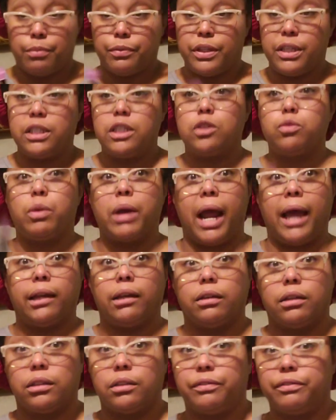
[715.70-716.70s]
This is what I
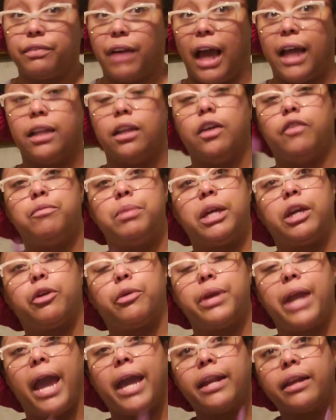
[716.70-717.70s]
love. I love being
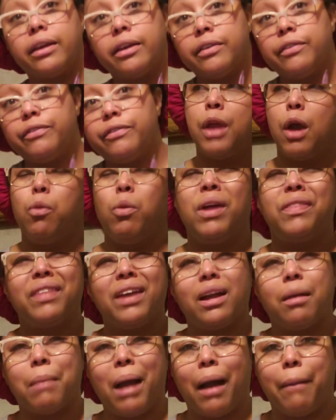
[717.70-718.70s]
creative. One
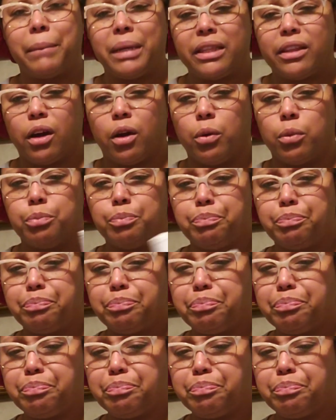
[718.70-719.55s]
thing about me though,